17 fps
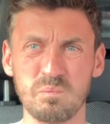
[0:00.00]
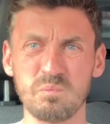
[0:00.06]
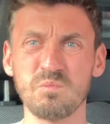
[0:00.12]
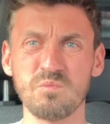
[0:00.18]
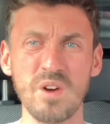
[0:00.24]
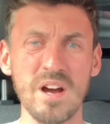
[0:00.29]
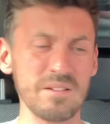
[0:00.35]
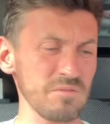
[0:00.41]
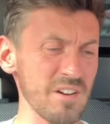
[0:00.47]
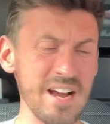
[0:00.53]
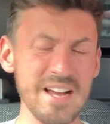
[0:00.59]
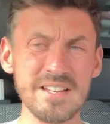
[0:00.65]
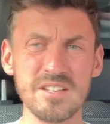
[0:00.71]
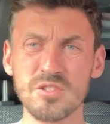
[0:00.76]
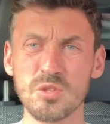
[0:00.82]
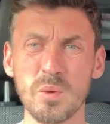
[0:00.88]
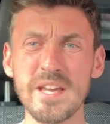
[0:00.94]

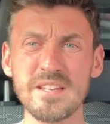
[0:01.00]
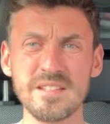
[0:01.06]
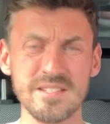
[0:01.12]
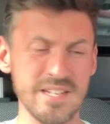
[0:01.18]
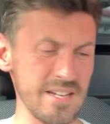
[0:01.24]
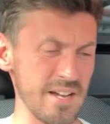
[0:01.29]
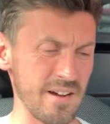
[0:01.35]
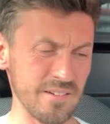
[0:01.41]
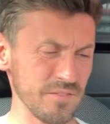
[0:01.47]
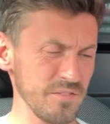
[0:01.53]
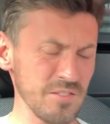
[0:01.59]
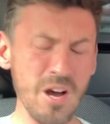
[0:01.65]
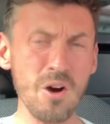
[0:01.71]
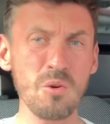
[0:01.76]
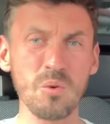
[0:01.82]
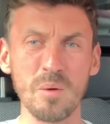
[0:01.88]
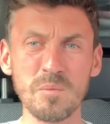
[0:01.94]
write a tweet to you?
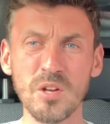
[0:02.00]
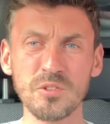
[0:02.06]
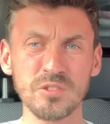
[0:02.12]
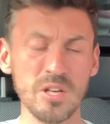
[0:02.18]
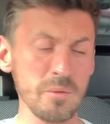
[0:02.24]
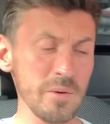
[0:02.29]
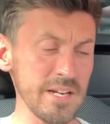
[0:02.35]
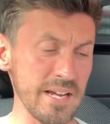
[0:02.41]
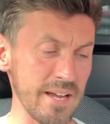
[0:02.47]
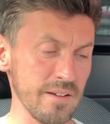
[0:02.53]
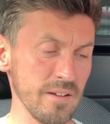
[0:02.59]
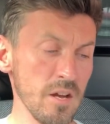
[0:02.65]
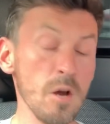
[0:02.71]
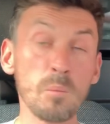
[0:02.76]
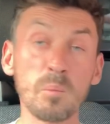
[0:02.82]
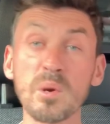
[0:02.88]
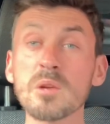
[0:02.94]
No, I'm not doing it.
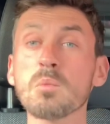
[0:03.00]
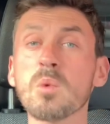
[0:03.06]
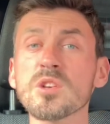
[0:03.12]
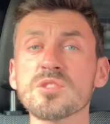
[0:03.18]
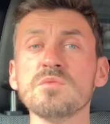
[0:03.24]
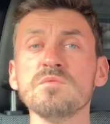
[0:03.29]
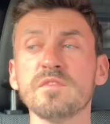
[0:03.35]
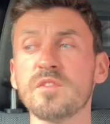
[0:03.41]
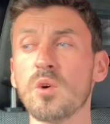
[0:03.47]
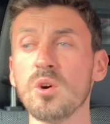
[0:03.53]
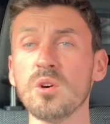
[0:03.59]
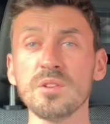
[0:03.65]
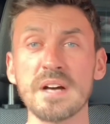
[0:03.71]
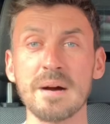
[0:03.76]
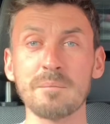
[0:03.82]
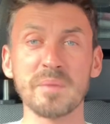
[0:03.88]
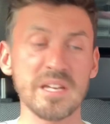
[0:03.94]
But it wasn't
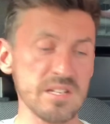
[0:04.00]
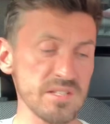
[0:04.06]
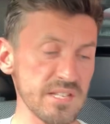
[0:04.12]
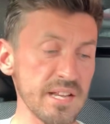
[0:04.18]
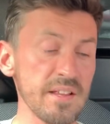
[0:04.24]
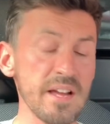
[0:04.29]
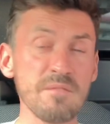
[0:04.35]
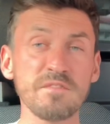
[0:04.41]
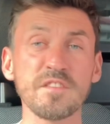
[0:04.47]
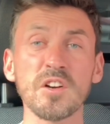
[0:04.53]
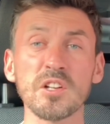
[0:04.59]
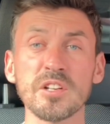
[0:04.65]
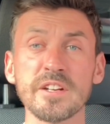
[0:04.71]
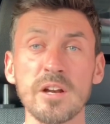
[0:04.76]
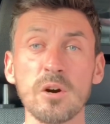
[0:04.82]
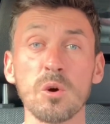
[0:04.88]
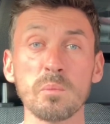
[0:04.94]
for that, because they then
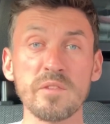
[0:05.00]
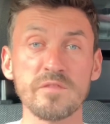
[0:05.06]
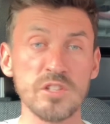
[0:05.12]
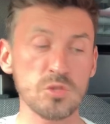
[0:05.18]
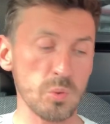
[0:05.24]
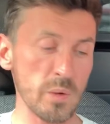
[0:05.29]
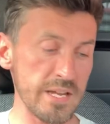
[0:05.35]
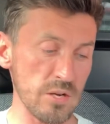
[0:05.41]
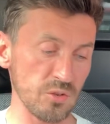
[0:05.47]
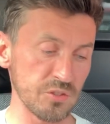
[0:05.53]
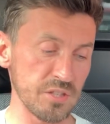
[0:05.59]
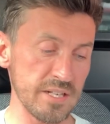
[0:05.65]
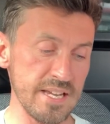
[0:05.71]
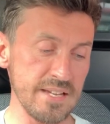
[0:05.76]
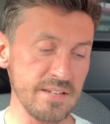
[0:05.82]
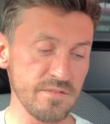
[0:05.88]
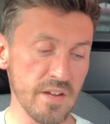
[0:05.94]
followed it up with a tweet
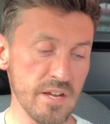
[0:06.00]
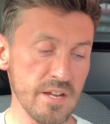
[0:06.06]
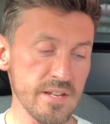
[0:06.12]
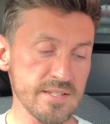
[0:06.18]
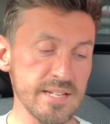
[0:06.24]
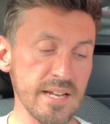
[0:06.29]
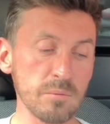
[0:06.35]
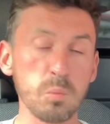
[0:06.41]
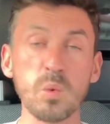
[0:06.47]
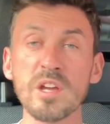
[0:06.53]
underneath, said,